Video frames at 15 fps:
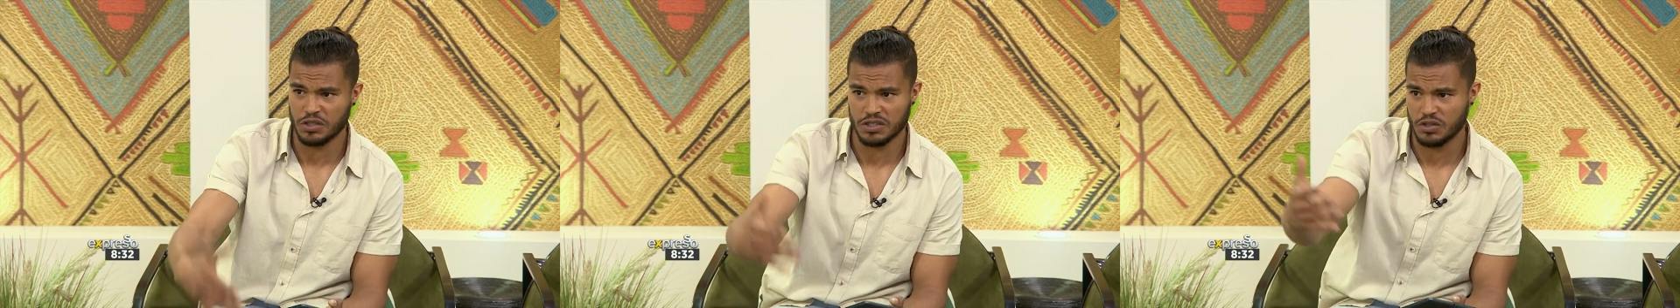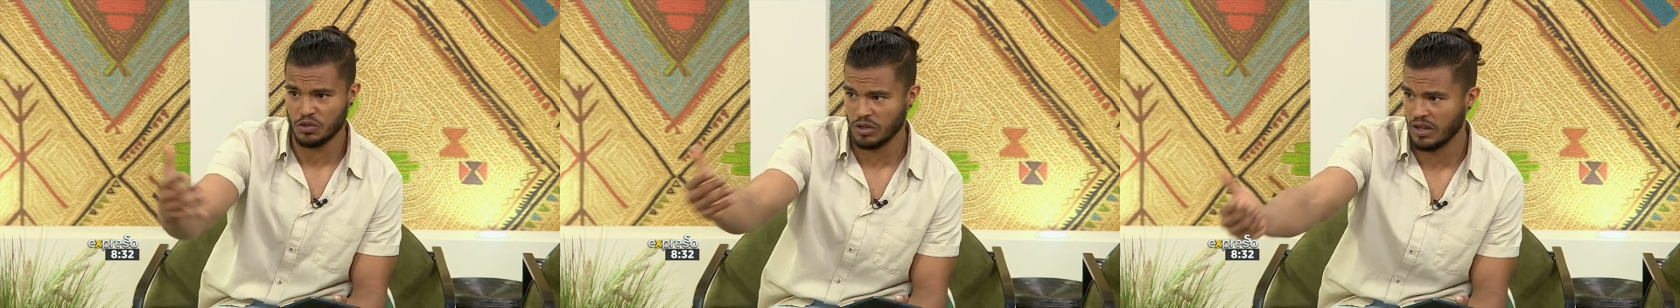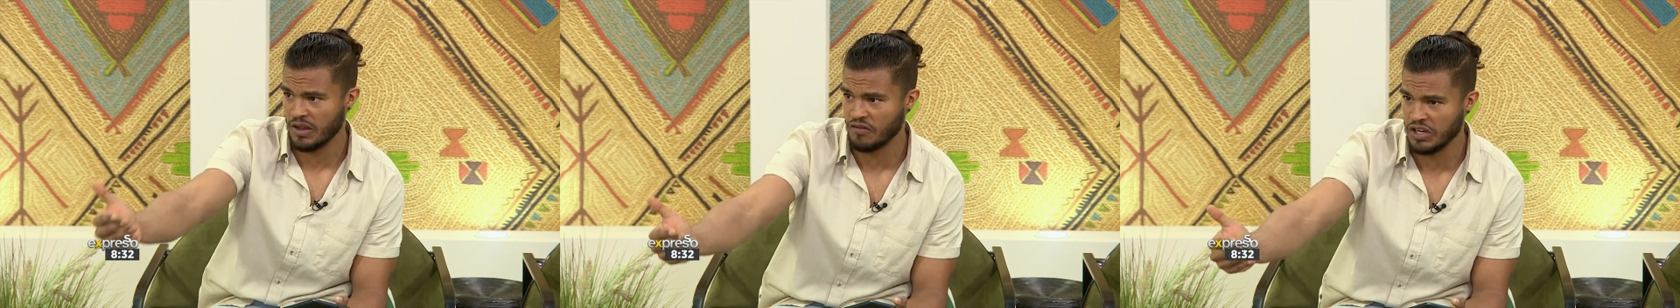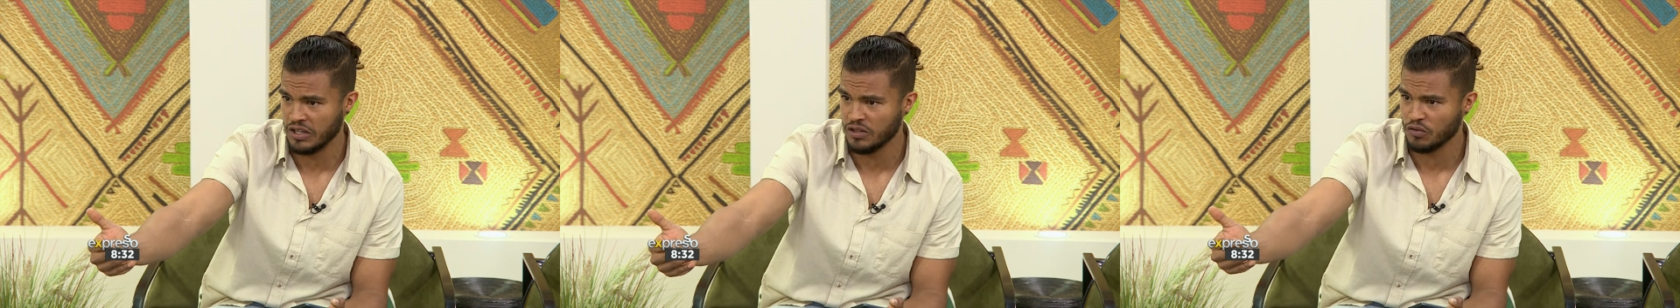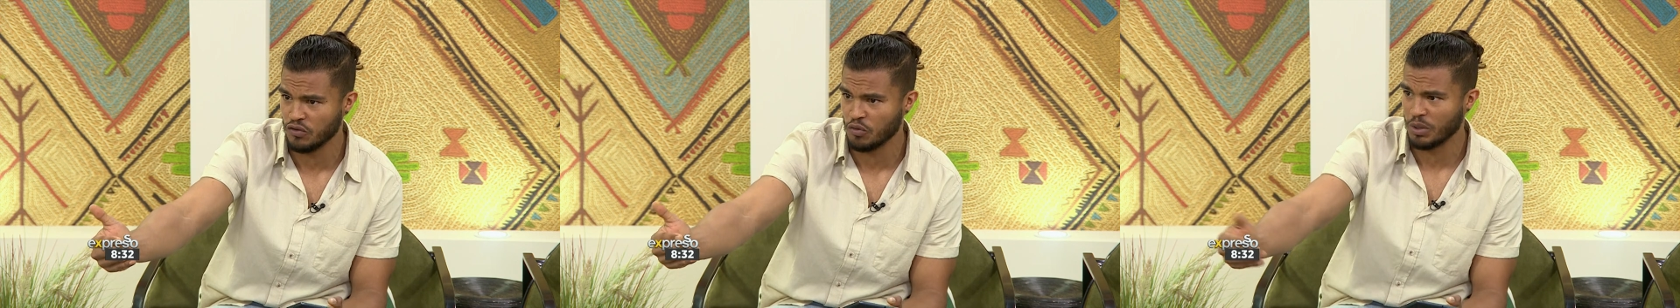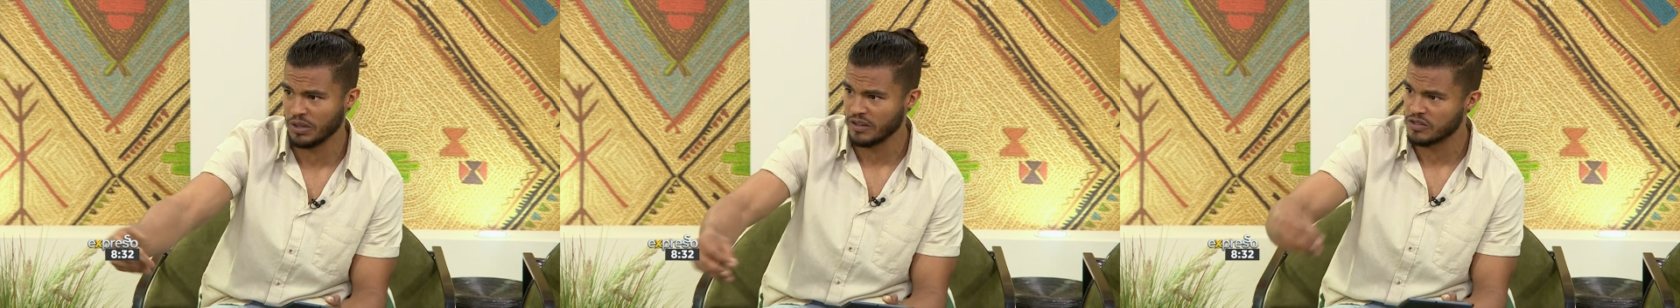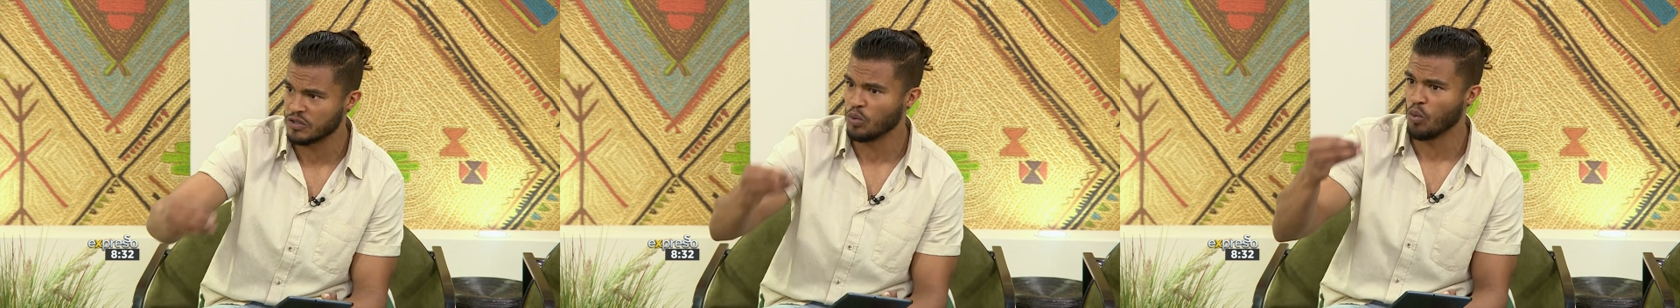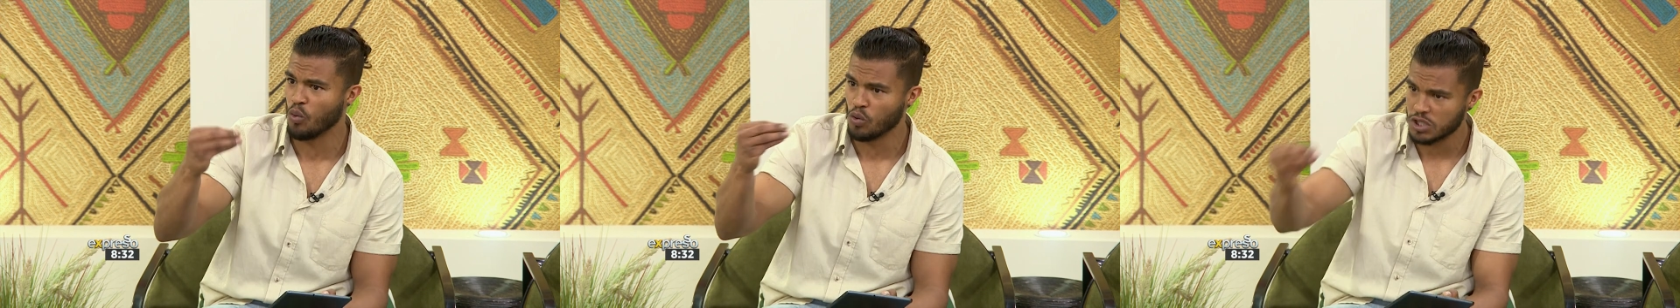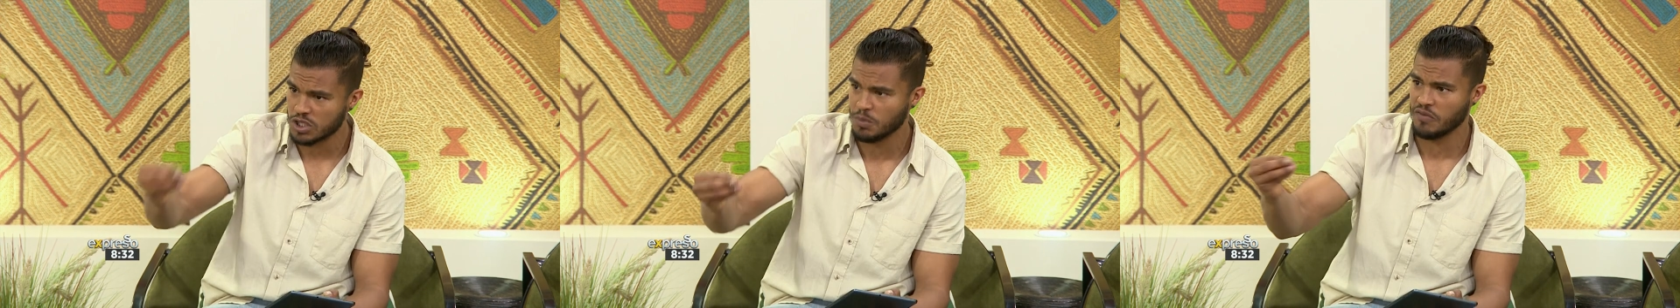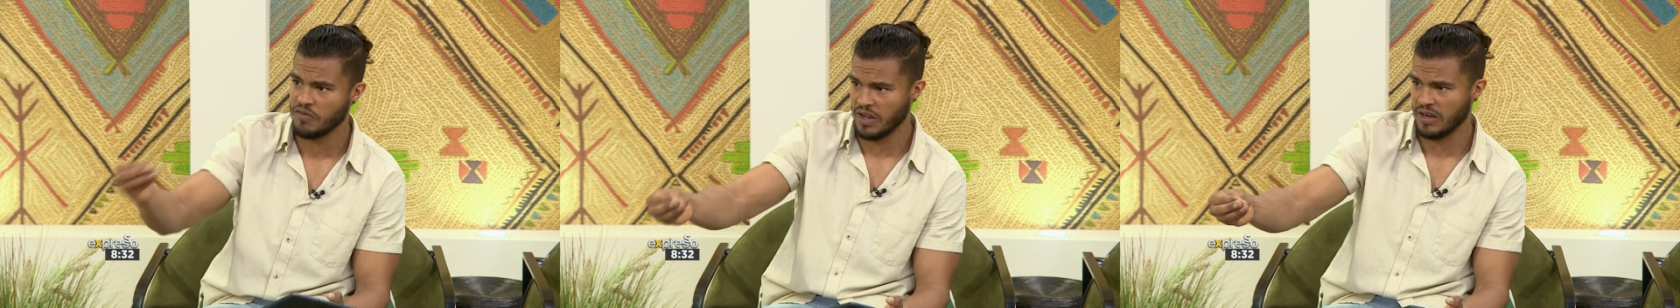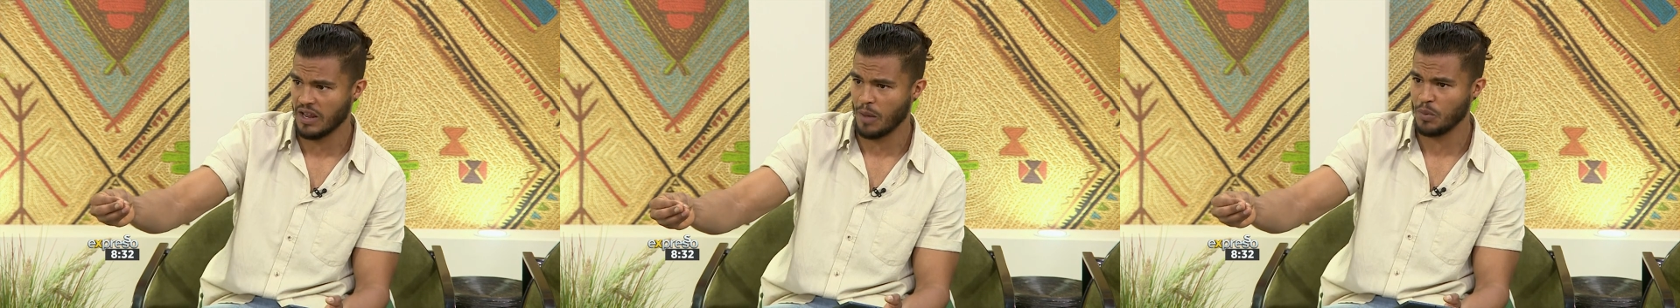not just to have an interview, but there's an awesome event